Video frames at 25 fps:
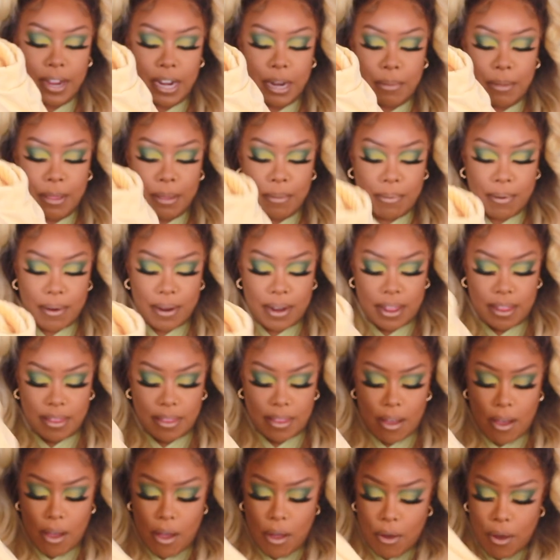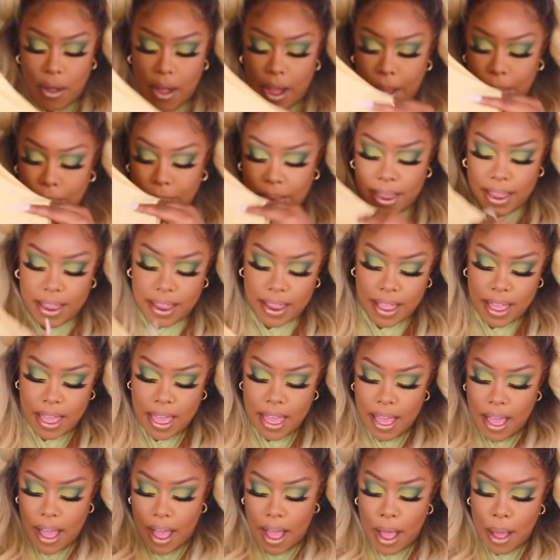gonna be pretty long on me,
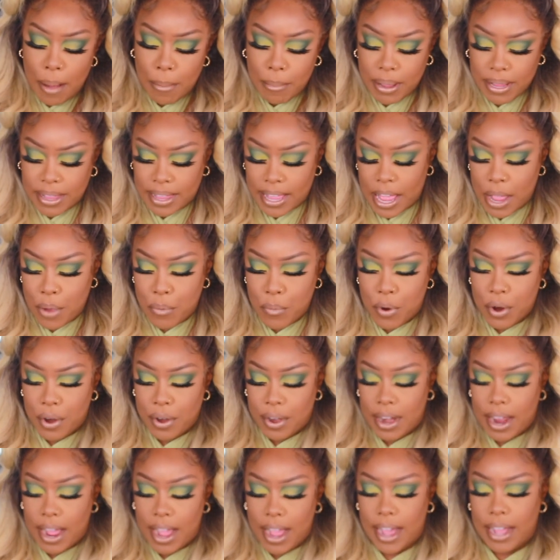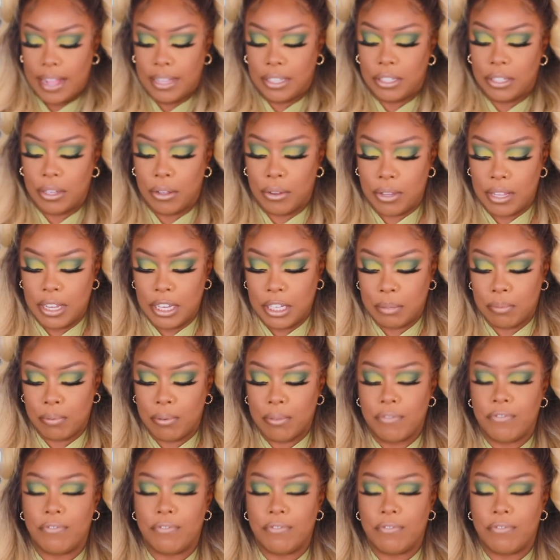um, but they were not. So these